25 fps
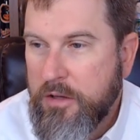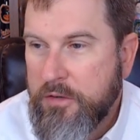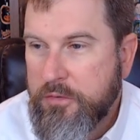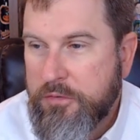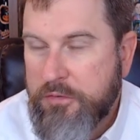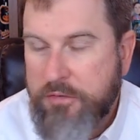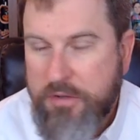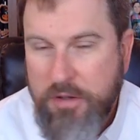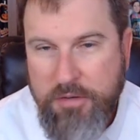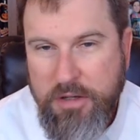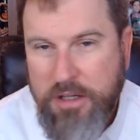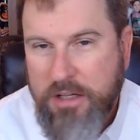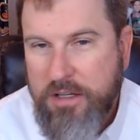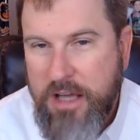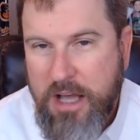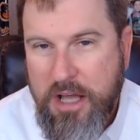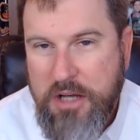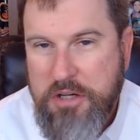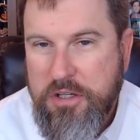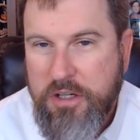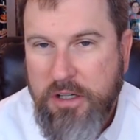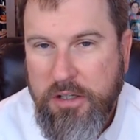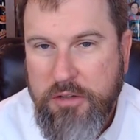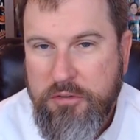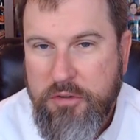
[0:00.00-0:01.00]
civic
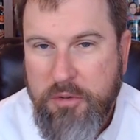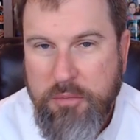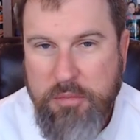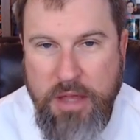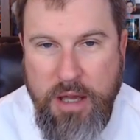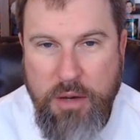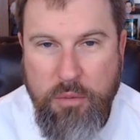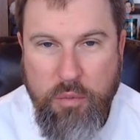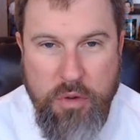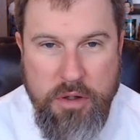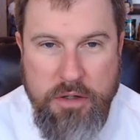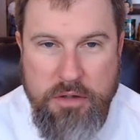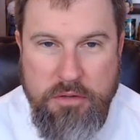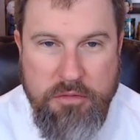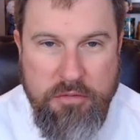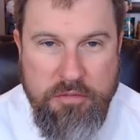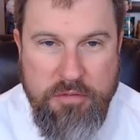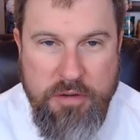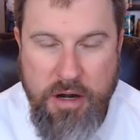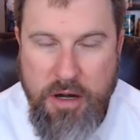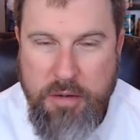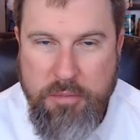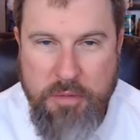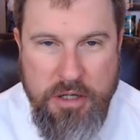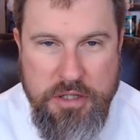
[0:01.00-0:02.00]
nationalism that would
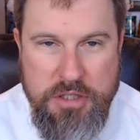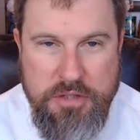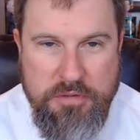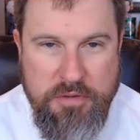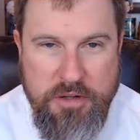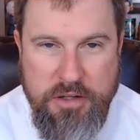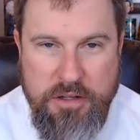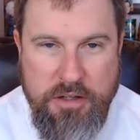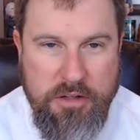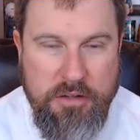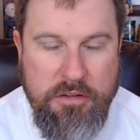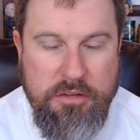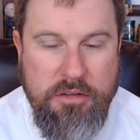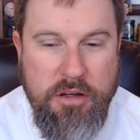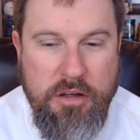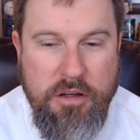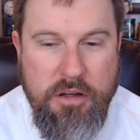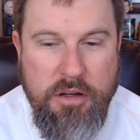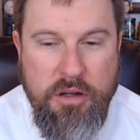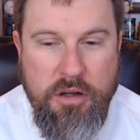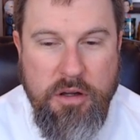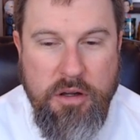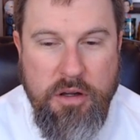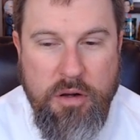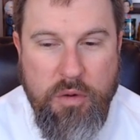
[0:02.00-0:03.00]
very much fit in
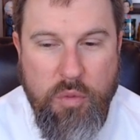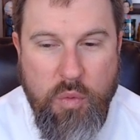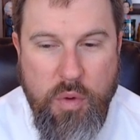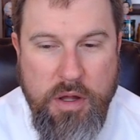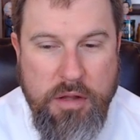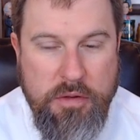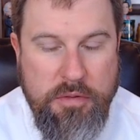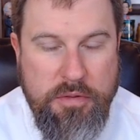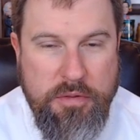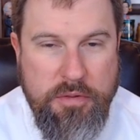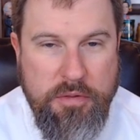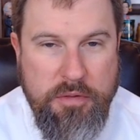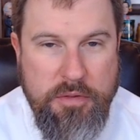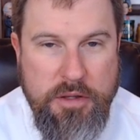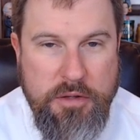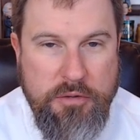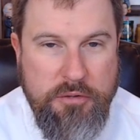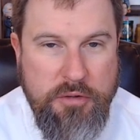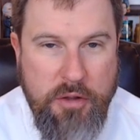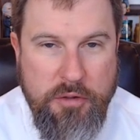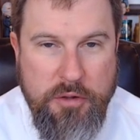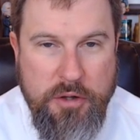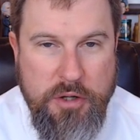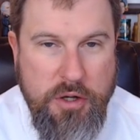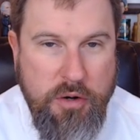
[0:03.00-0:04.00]
with
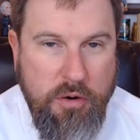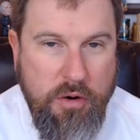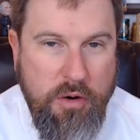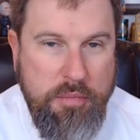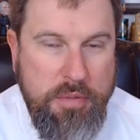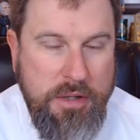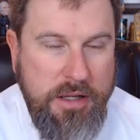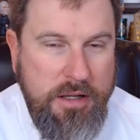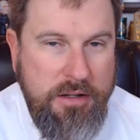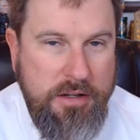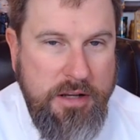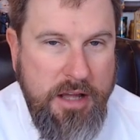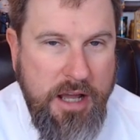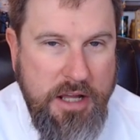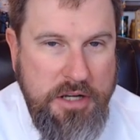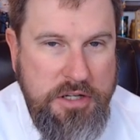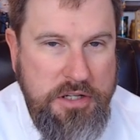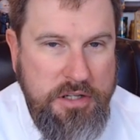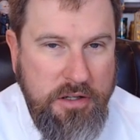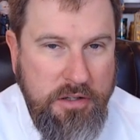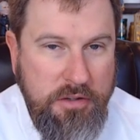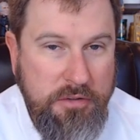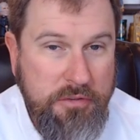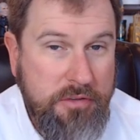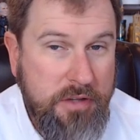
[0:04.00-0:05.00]
these other European
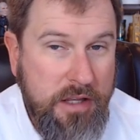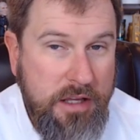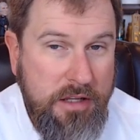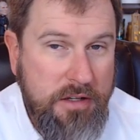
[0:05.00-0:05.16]
nationalists.